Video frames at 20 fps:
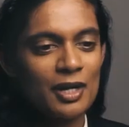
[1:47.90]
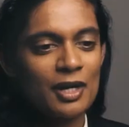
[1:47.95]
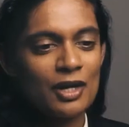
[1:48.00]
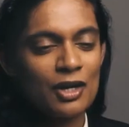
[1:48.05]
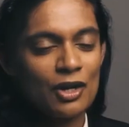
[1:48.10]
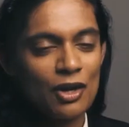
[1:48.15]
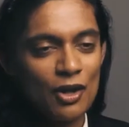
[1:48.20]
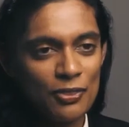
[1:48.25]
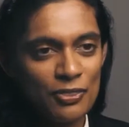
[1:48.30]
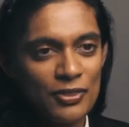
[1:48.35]

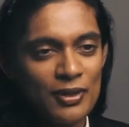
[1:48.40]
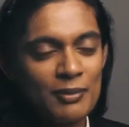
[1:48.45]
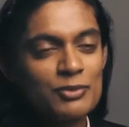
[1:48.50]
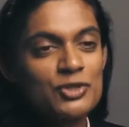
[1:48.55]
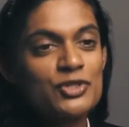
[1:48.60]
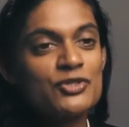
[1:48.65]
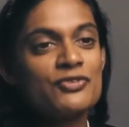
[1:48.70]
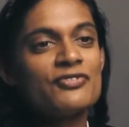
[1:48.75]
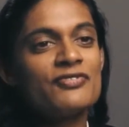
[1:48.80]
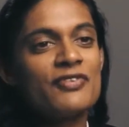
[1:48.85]
got them
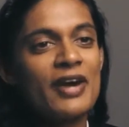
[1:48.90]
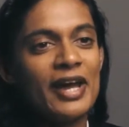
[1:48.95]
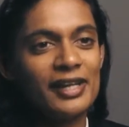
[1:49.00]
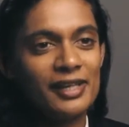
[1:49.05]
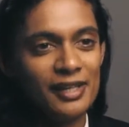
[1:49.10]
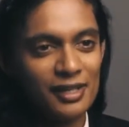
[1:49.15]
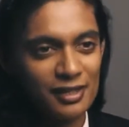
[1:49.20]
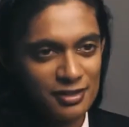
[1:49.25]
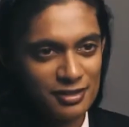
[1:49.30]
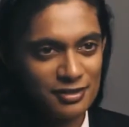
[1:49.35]
to
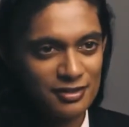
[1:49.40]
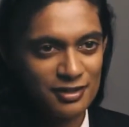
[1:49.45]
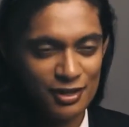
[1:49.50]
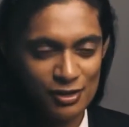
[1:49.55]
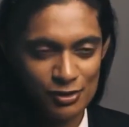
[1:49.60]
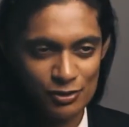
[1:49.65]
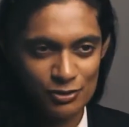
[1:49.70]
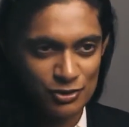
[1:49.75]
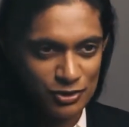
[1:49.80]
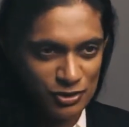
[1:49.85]
finance their
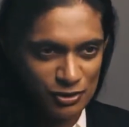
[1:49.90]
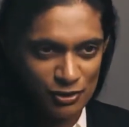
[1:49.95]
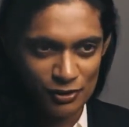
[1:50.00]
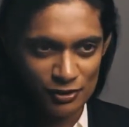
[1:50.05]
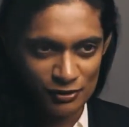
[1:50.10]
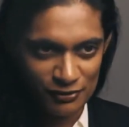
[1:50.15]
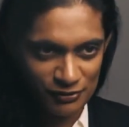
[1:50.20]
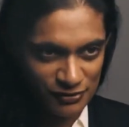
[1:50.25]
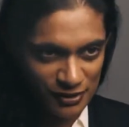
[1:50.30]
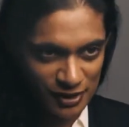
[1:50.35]
own solar
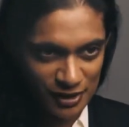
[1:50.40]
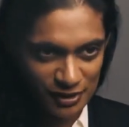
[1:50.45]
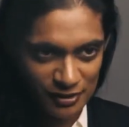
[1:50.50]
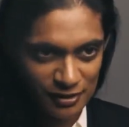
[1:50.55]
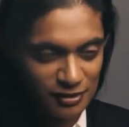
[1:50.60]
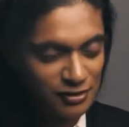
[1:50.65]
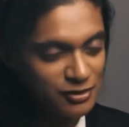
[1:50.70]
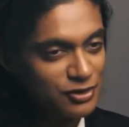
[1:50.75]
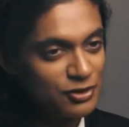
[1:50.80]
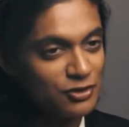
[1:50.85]
field,
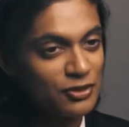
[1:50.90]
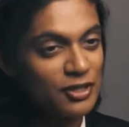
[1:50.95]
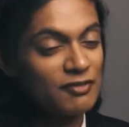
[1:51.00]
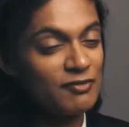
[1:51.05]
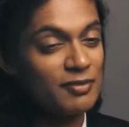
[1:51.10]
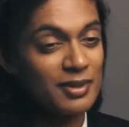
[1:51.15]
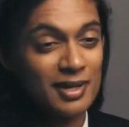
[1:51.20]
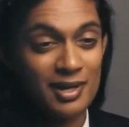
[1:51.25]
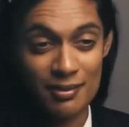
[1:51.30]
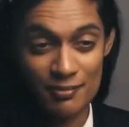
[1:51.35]
so they've
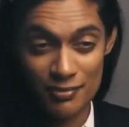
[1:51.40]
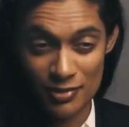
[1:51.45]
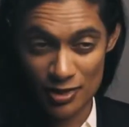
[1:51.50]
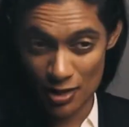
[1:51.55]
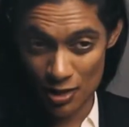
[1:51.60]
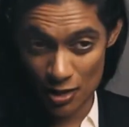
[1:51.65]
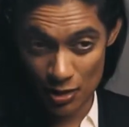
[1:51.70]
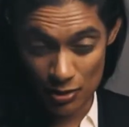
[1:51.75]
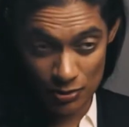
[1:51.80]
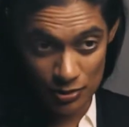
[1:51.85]
become the
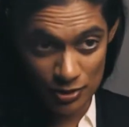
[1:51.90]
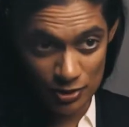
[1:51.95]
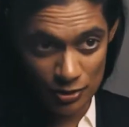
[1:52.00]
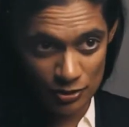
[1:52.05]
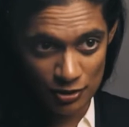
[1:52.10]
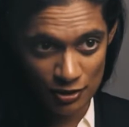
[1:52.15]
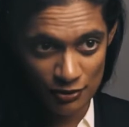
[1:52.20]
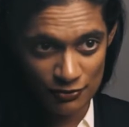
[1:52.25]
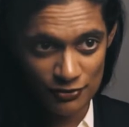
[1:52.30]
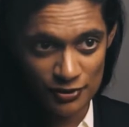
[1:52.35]
owners
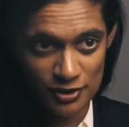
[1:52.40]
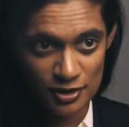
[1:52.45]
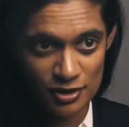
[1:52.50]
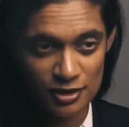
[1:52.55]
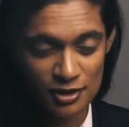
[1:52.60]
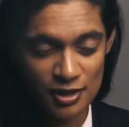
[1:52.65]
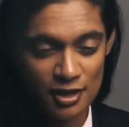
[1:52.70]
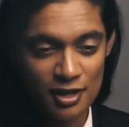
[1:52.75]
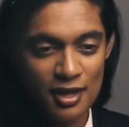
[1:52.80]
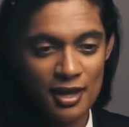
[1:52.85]
of it,
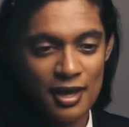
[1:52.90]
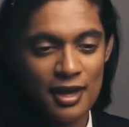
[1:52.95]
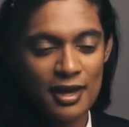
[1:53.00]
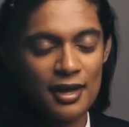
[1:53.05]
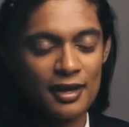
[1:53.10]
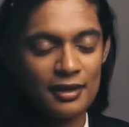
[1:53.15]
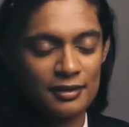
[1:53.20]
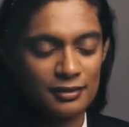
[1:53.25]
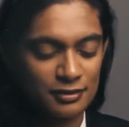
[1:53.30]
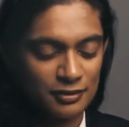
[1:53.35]

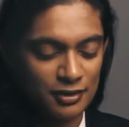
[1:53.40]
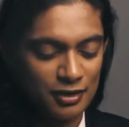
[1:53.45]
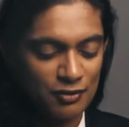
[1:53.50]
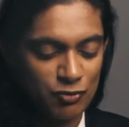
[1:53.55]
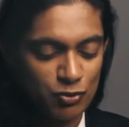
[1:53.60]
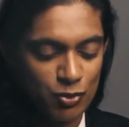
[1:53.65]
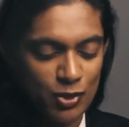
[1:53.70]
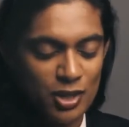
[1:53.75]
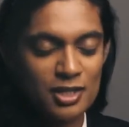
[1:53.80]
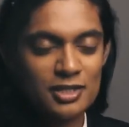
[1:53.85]
and they've
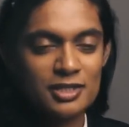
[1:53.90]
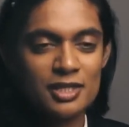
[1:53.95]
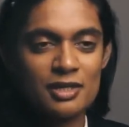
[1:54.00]
worked